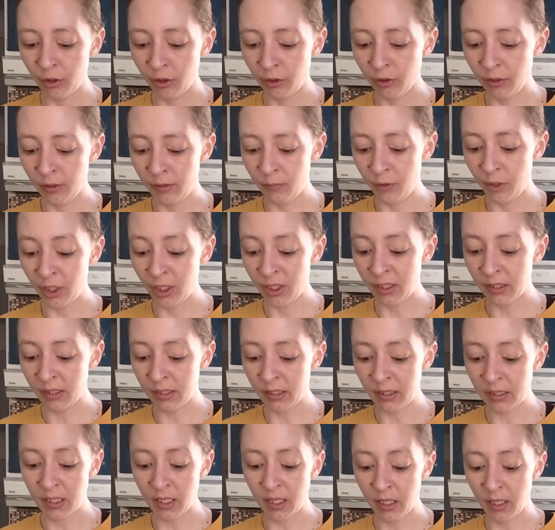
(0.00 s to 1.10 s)
cream cheese
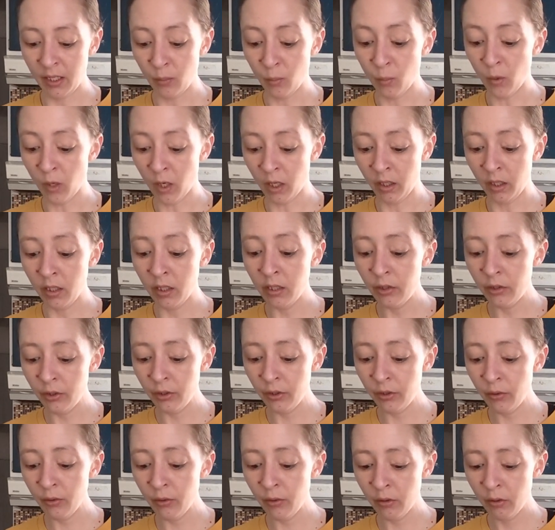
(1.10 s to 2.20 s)
as I wanted
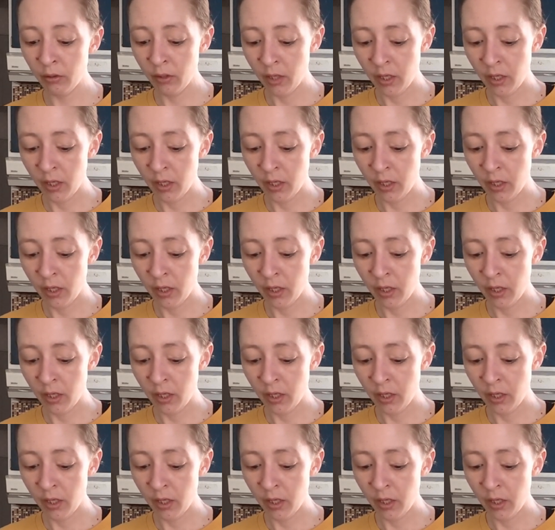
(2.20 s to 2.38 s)
to,